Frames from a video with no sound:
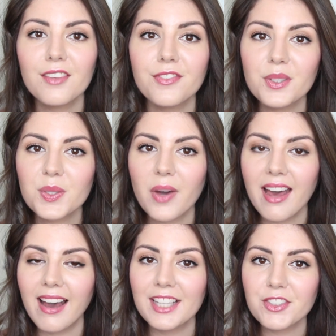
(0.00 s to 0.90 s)
It feels
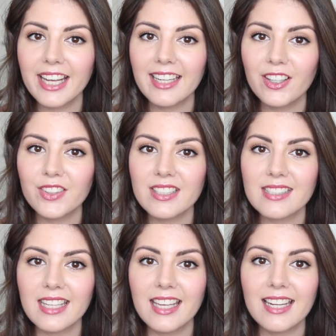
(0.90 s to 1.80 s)
quite hydrating on the
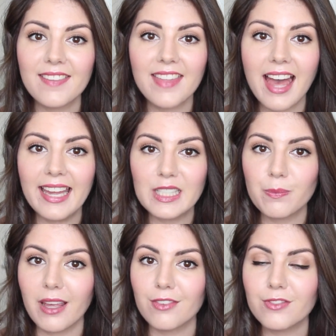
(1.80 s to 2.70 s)
skin, and that
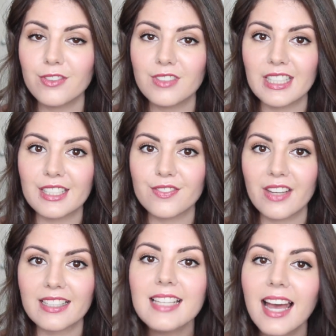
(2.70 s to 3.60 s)
SPF 50 is
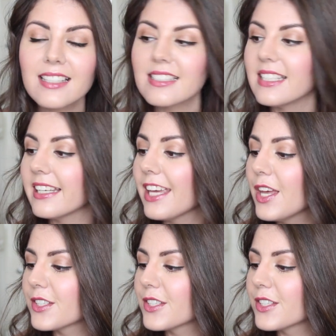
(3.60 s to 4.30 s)
fantastic.